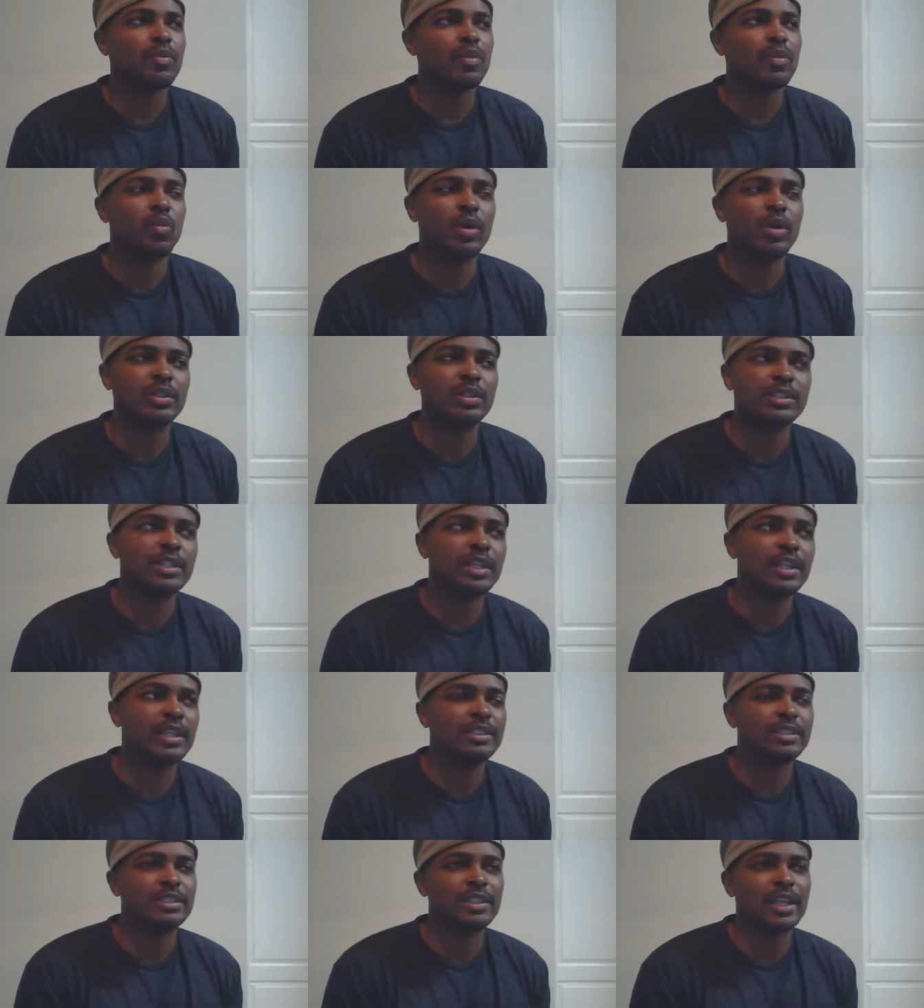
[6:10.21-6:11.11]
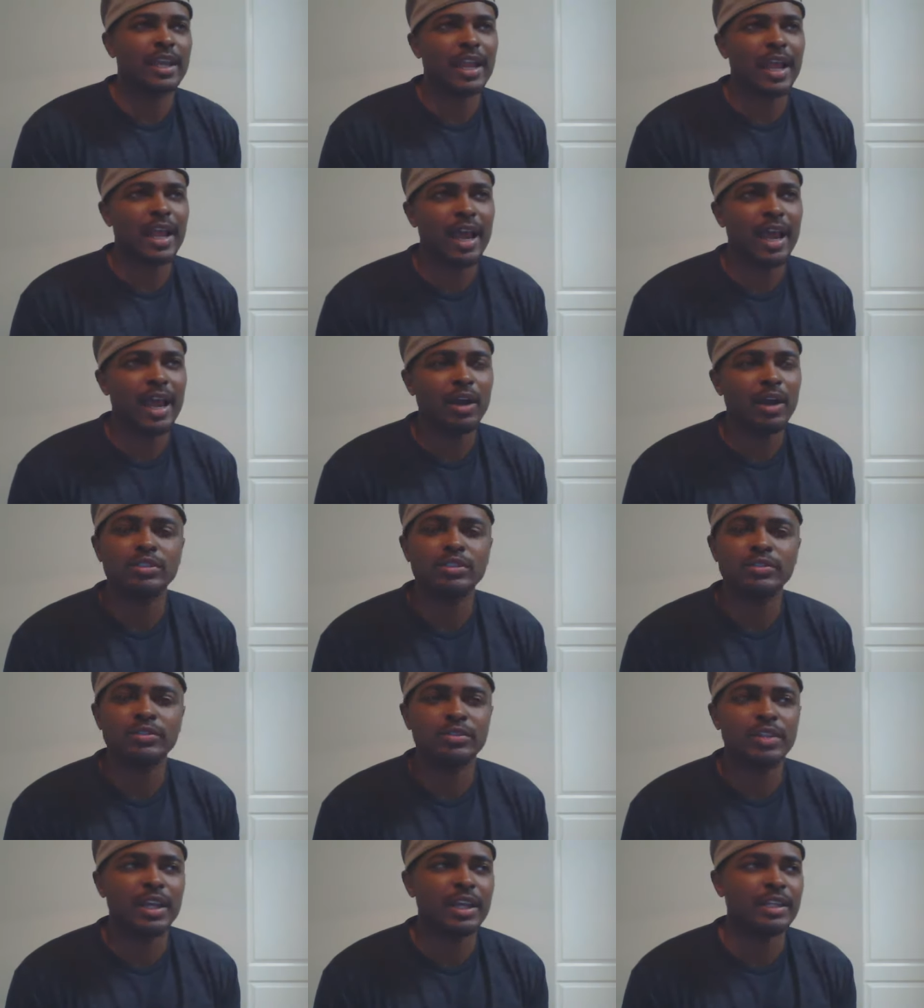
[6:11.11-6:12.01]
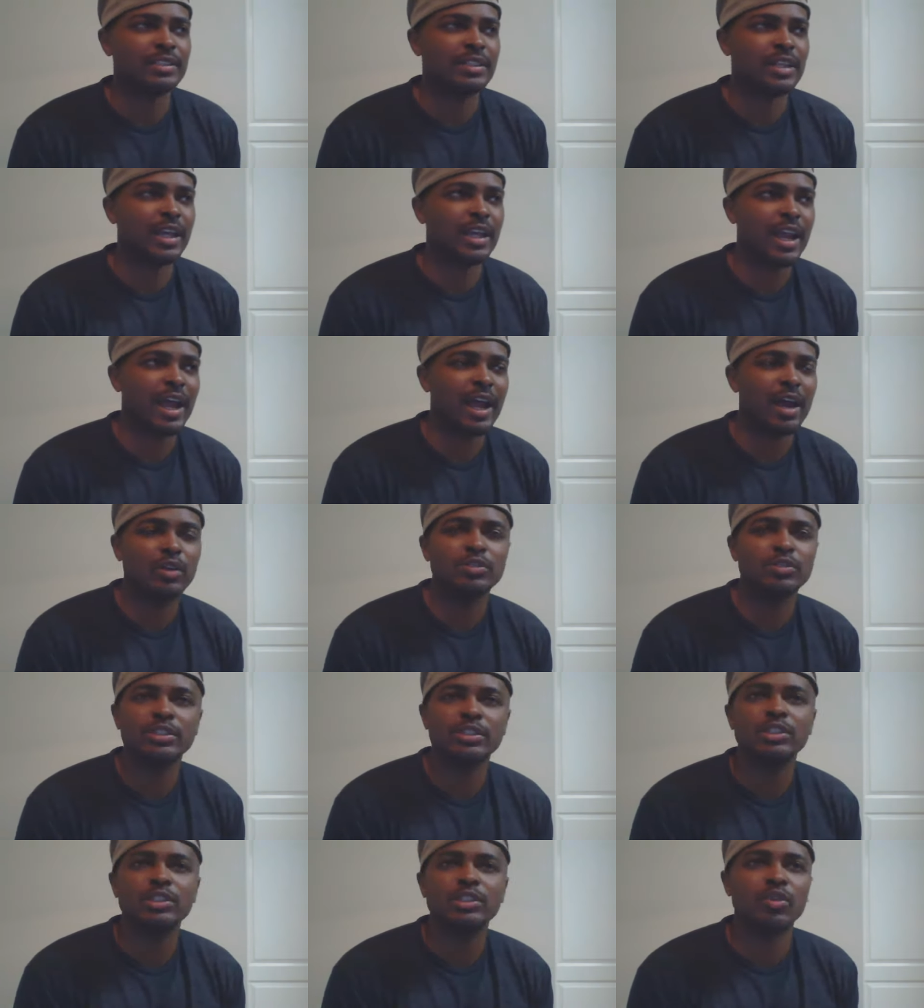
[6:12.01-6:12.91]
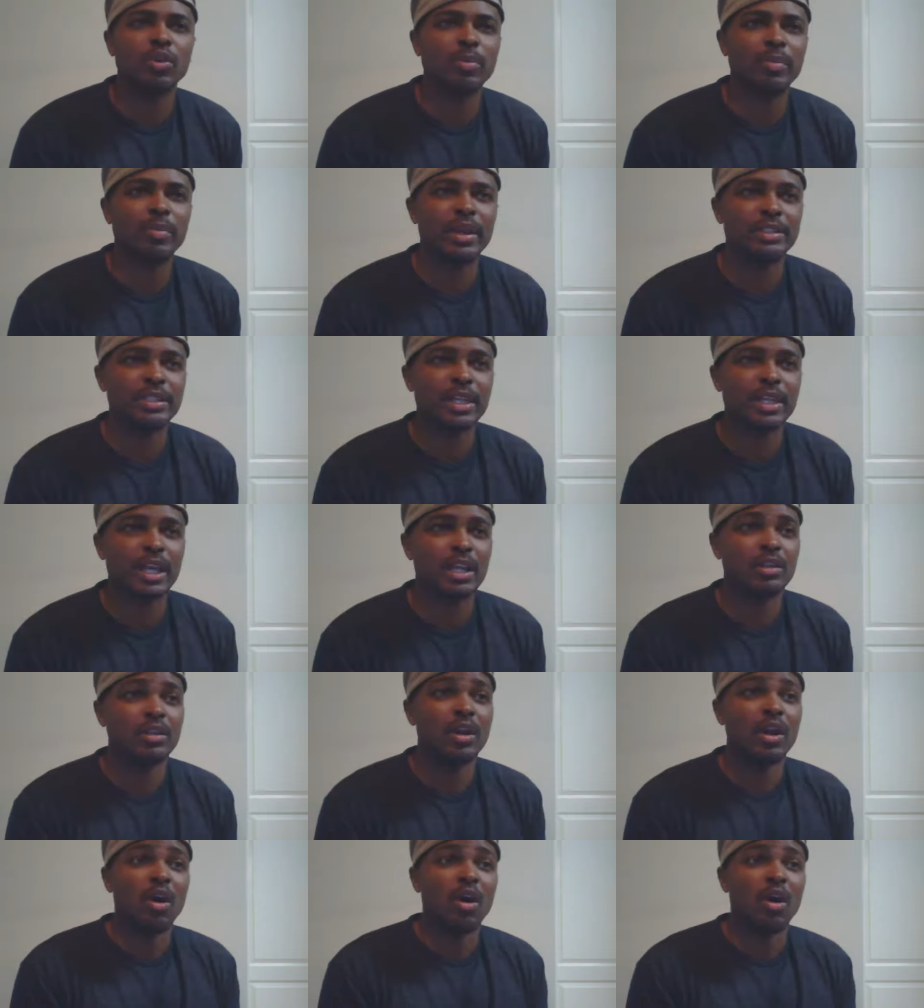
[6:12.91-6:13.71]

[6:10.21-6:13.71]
once again, it's that house, that house Negro mentality.